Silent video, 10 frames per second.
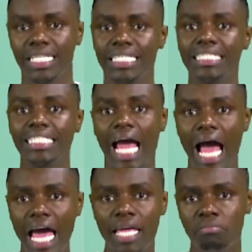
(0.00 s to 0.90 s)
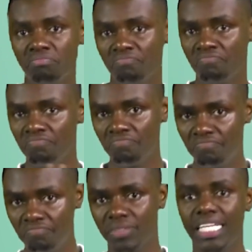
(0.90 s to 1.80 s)
The timeline for this
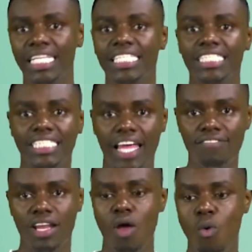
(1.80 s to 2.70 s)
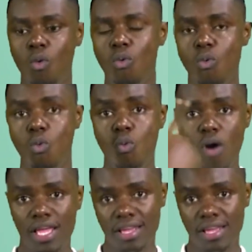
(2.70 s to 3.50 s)
service is 7 working days.